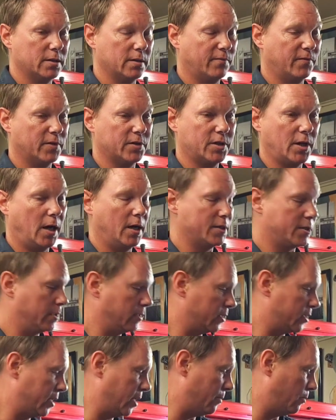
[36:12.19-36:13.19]
If the saw is going
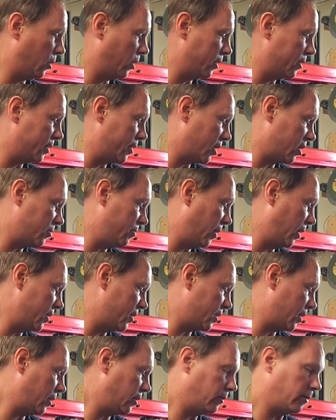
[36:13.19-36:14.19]
to sit more than 6
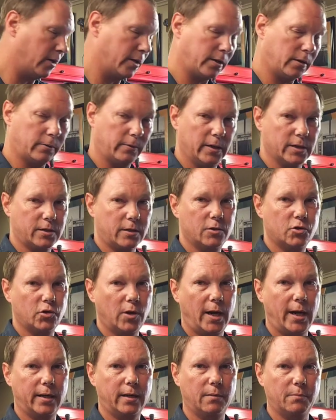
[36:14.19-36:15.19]
months, then you're running the risk of
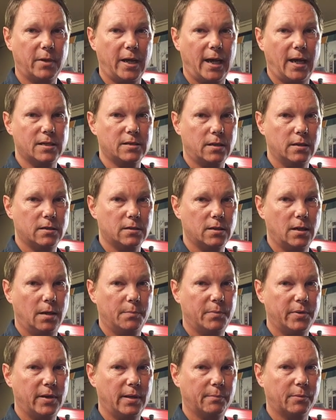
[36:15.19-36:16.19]
drying them gaskets
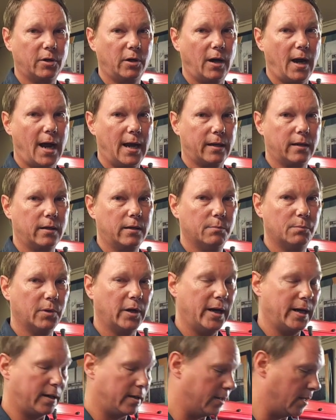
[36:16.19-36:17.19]
up and them cracking and
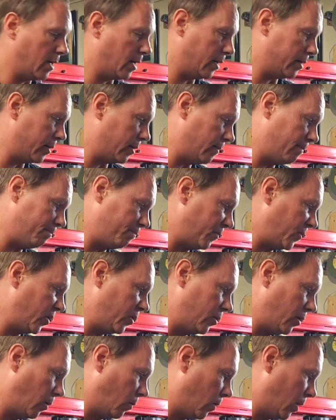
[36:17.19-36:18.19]
breaking on you. You
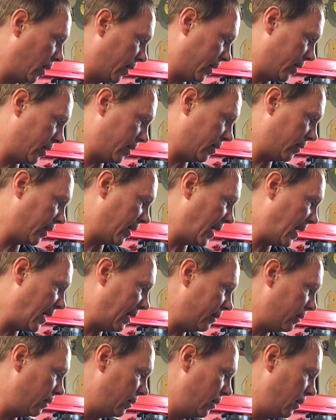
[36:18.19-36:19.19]
don't want any of
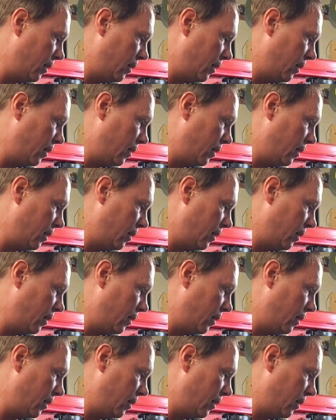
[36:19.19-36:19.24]
that.